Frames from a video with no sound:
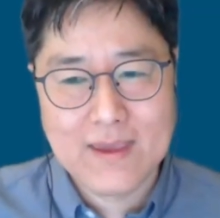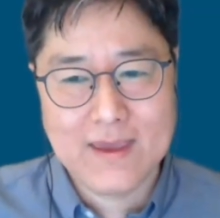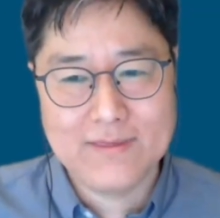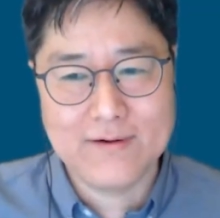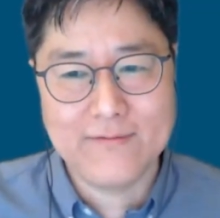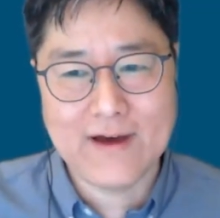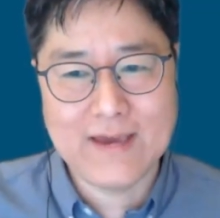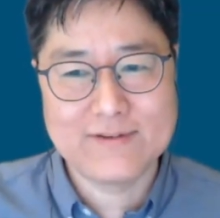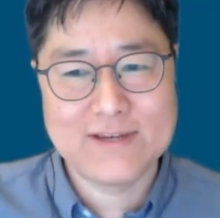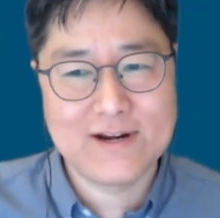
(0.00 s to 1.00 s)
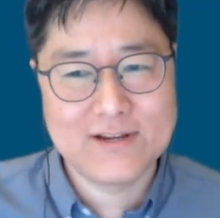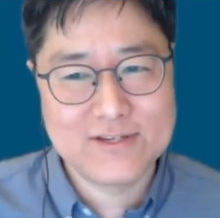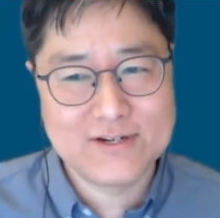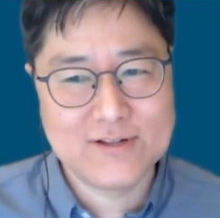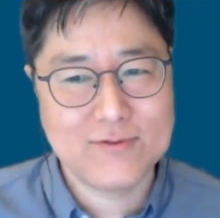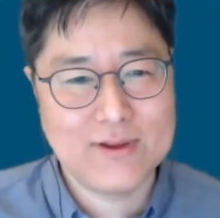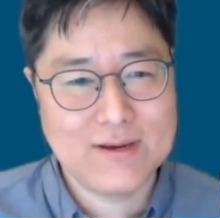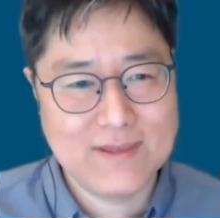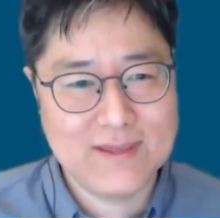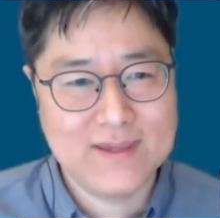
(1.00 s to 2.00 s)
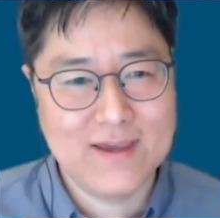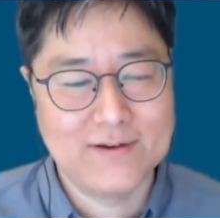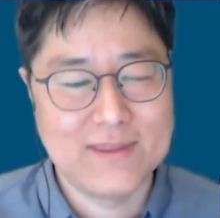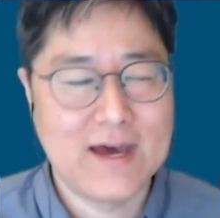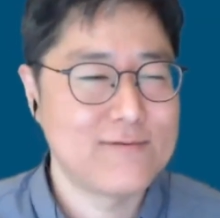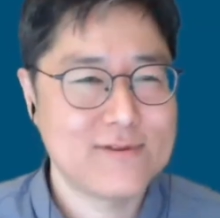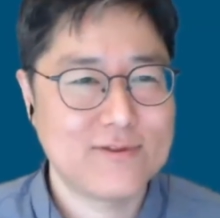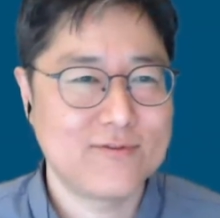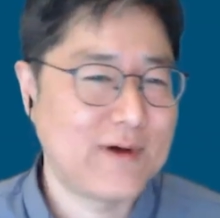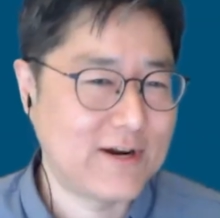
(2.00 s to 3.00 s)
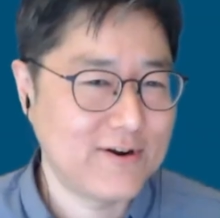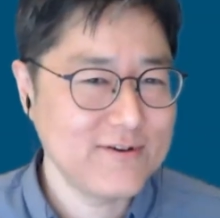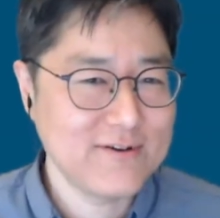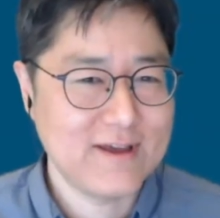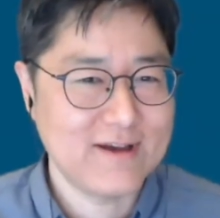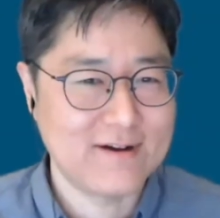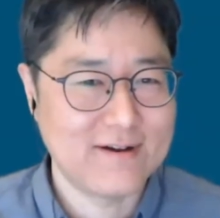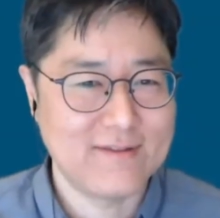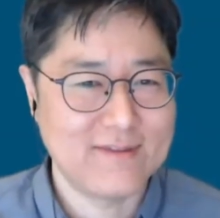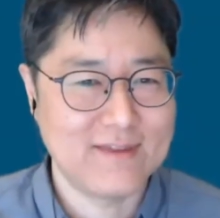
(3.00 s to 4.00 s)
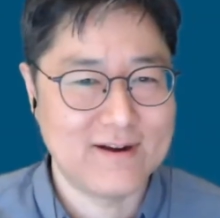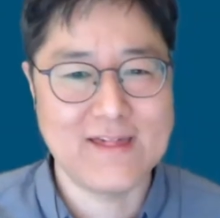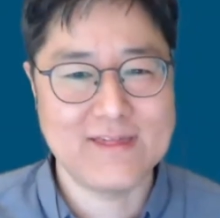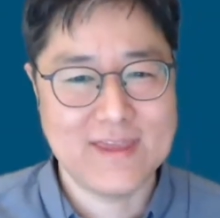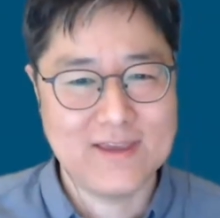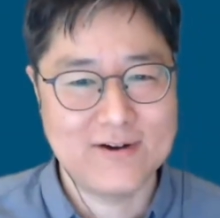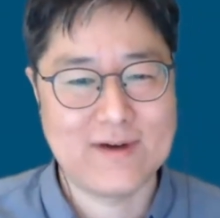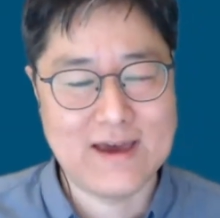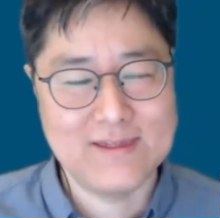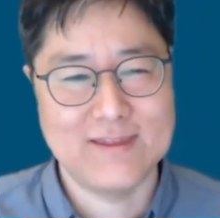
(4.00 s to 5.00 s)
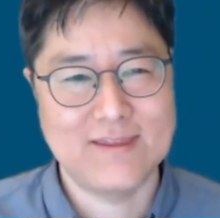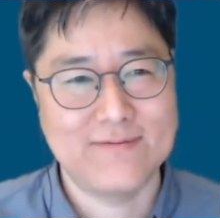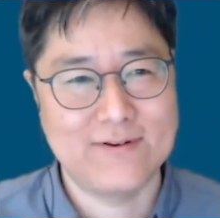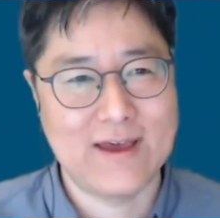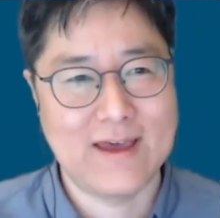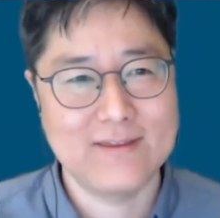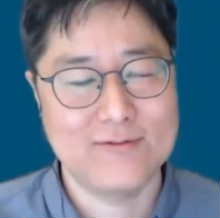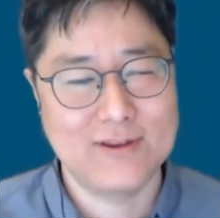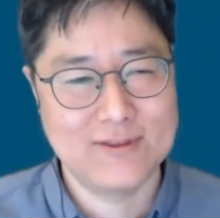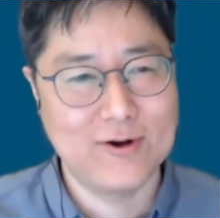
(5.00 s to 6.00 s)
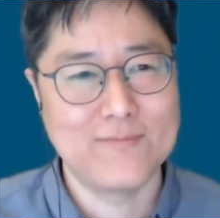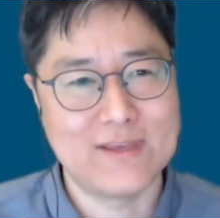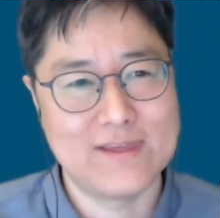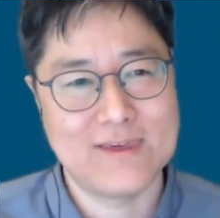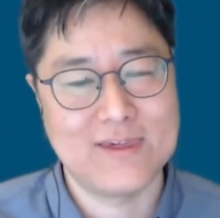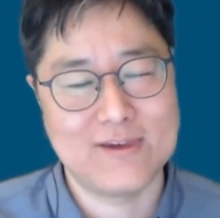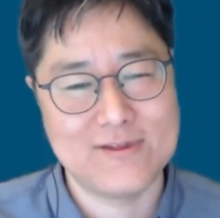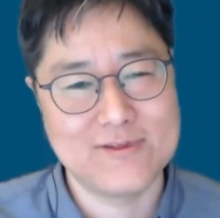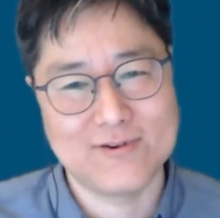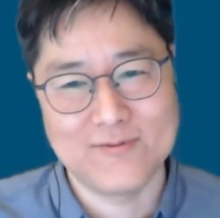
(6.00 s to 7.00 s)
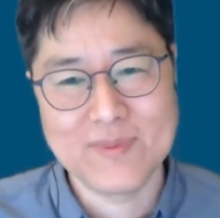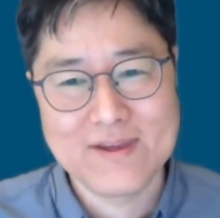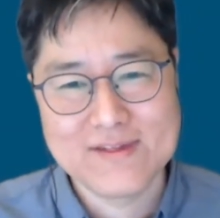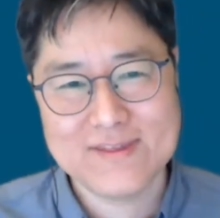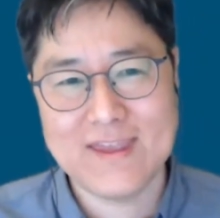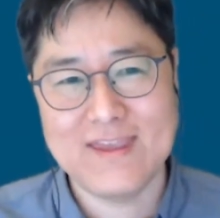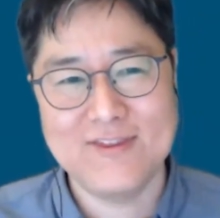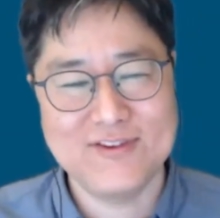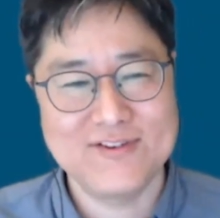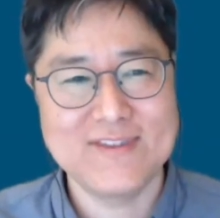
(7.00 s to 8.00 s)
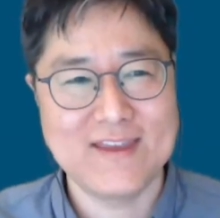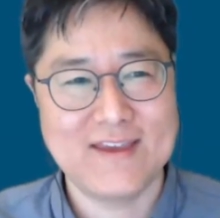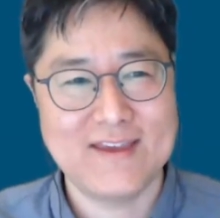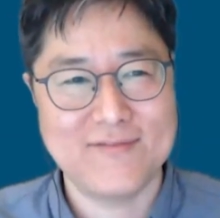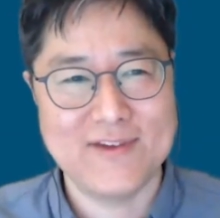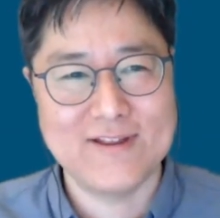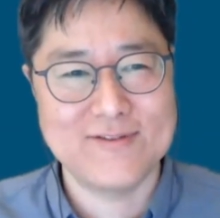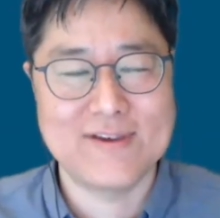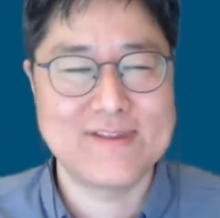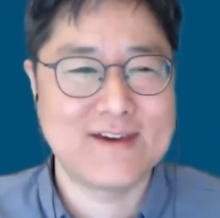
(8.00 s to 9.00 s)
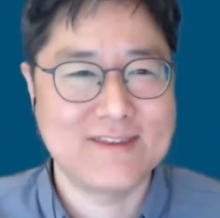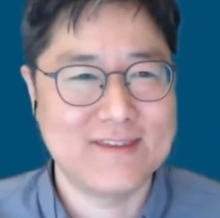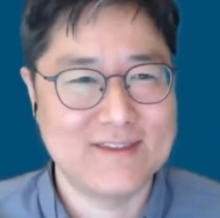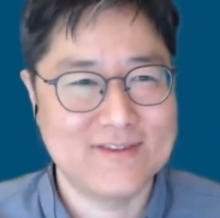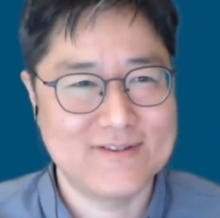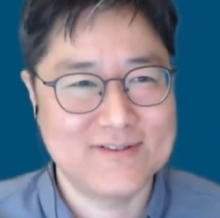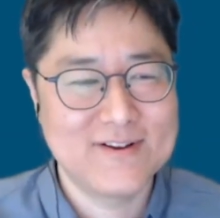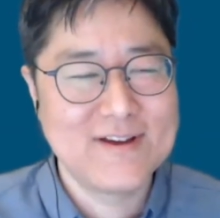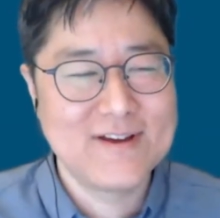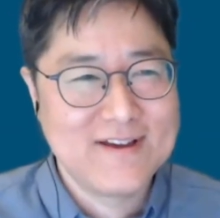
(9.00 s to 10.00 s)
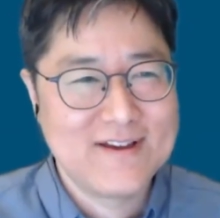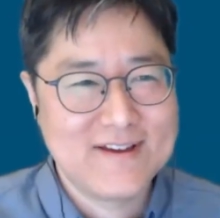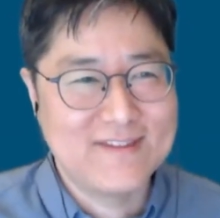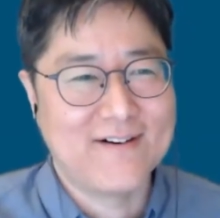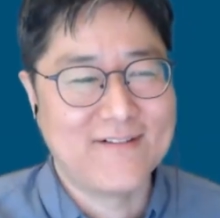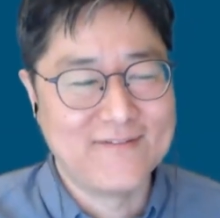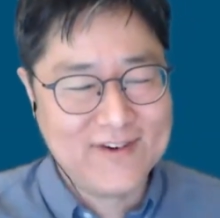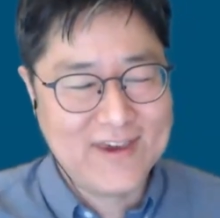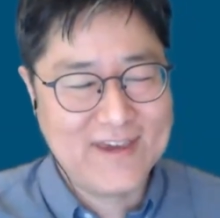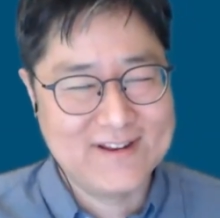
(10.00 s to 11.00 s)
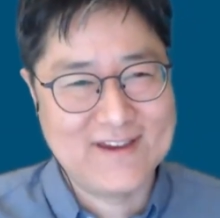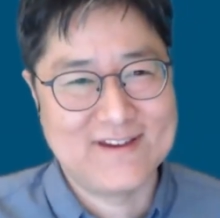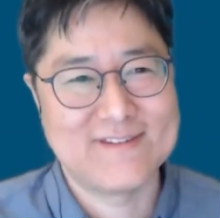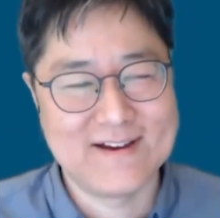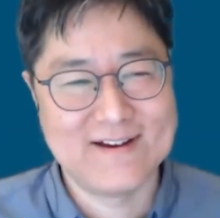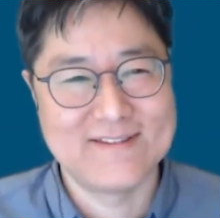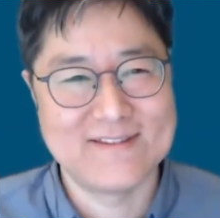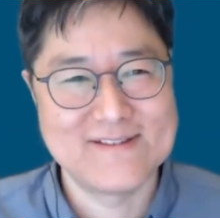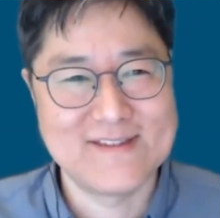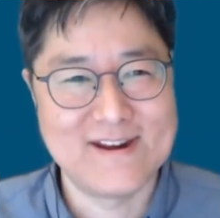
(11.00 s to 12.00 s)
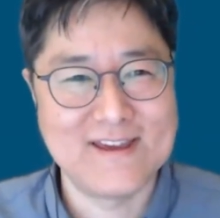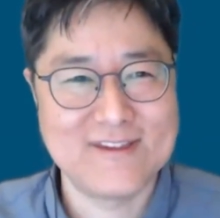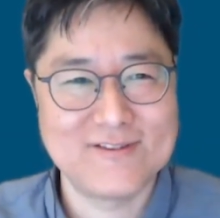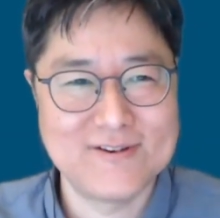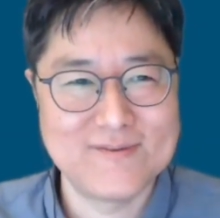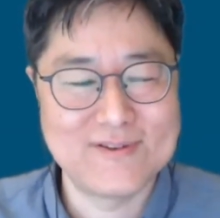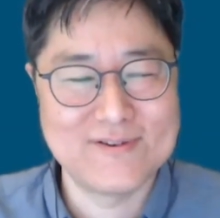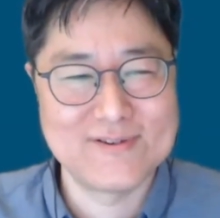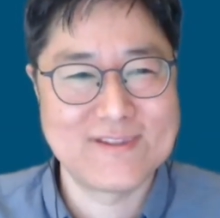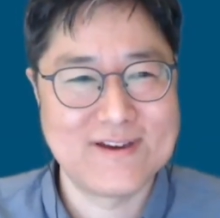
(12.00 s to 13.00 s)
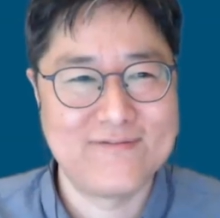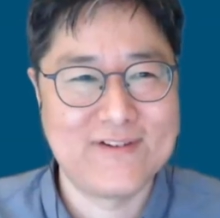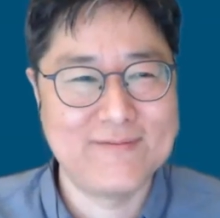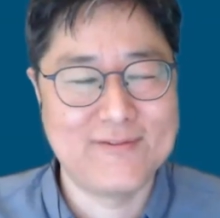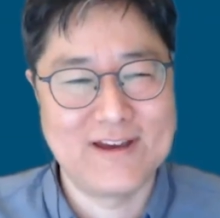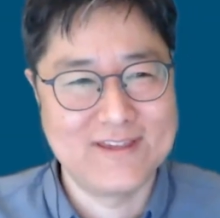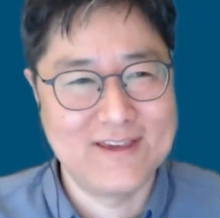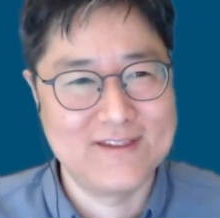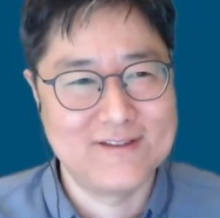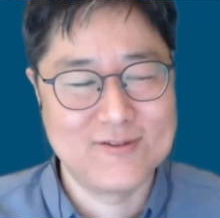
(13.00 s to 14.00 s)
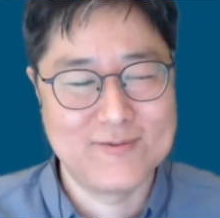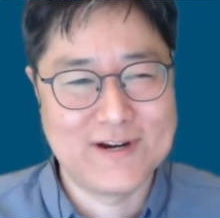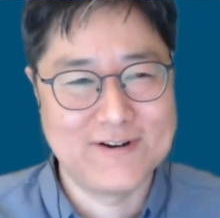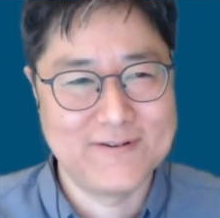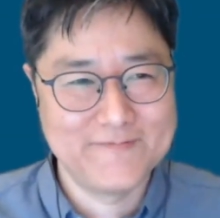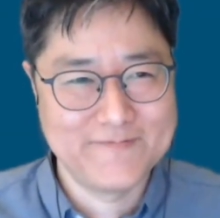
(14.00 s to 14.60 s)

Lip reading: And the 5 challengers will be announced tomorrow, the last day of ICT-4X during the opening session. So stay tuned, and we are so excited to unveil the selection of those 5 organizations tomorrow.